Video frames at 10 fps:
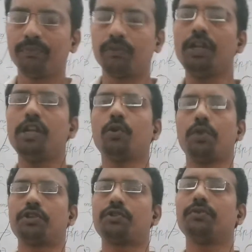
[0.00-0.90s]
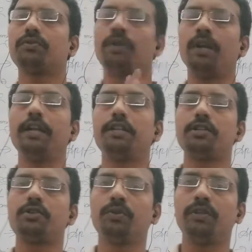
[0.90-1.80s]
3 questions
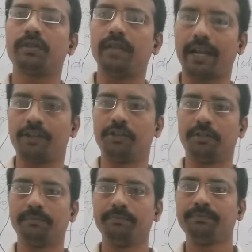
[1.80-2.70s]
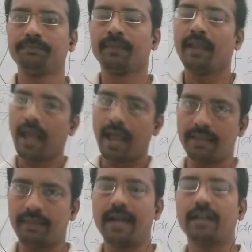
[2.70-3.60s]
related to this lecture,
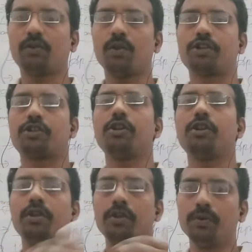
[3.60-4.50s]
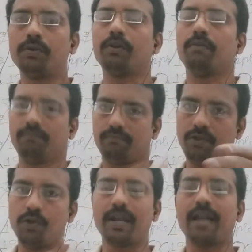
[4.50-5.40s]
and that question you
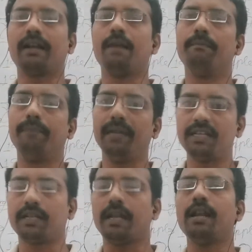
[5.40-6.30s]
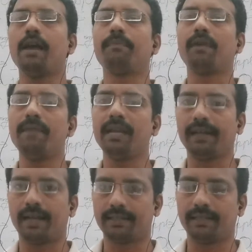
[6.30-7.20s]
can complete in upcoming
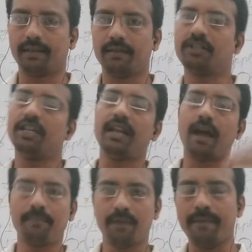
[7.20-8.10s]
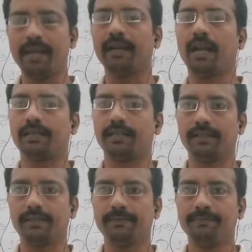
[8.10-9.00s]
classes, till upcoming classes.